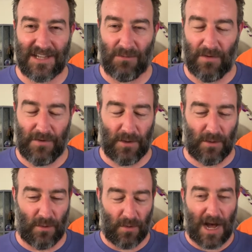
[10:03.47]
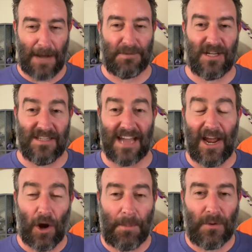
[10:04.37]
and review options, I
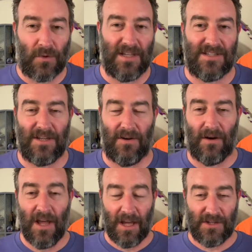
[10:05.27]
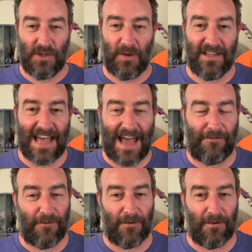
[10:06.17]
hope you will consider doing that
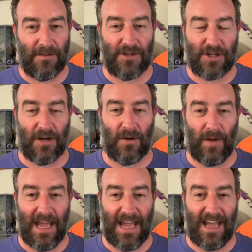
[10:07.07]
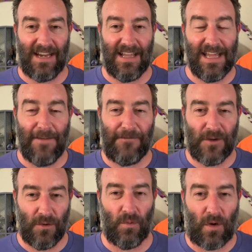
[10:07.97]
for the show. And if
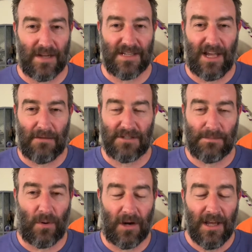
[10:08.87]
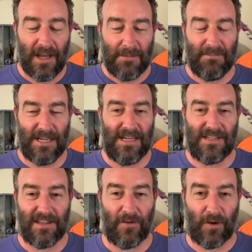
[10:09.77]
you want to help support me
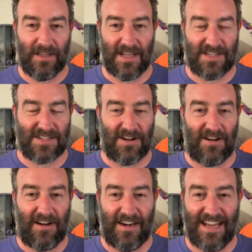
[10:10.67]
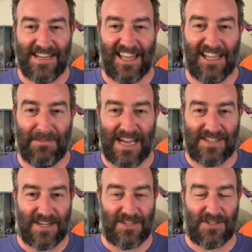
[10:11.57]
delivering this on a daily
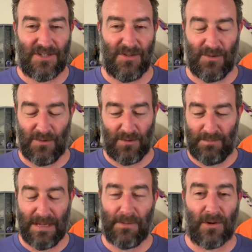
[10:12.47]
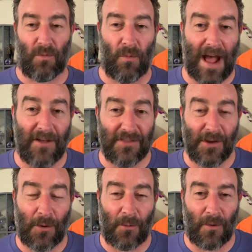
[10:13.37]
basis to people around
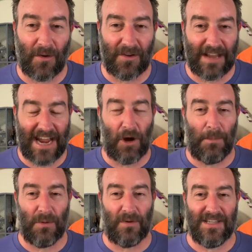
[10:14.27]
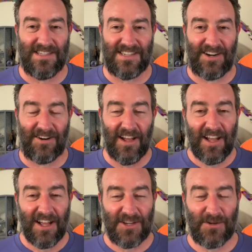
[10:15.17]
the world, I hope you will consider
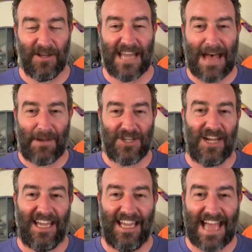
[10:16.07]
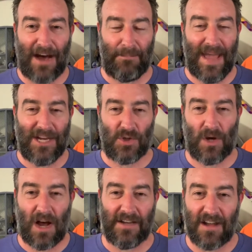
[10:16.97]
doing that by checking out
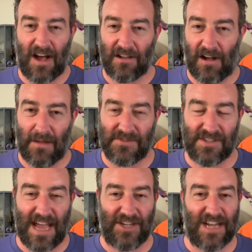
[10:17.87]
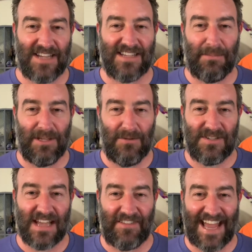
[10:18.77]
patreon dot com slash S W
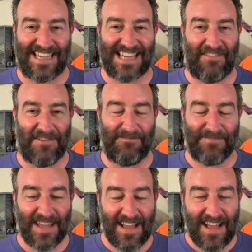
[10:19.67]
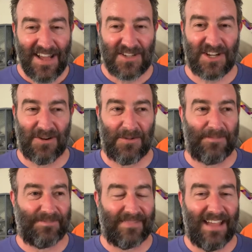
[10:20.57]
seven by seven. So
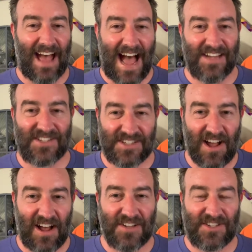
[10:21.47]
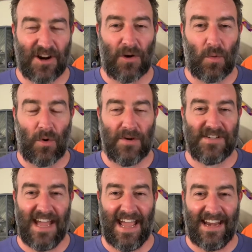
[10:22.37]
I saw Star
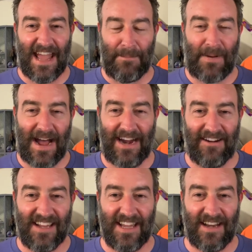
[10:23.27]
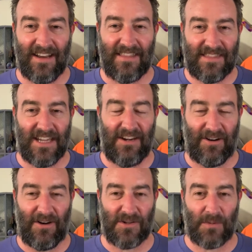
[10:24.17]
Wars and Empire in
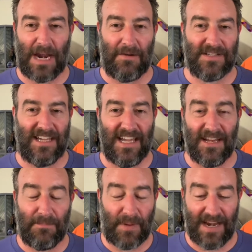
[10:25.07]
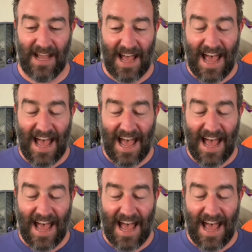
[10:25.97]
theaters when I was a kid, but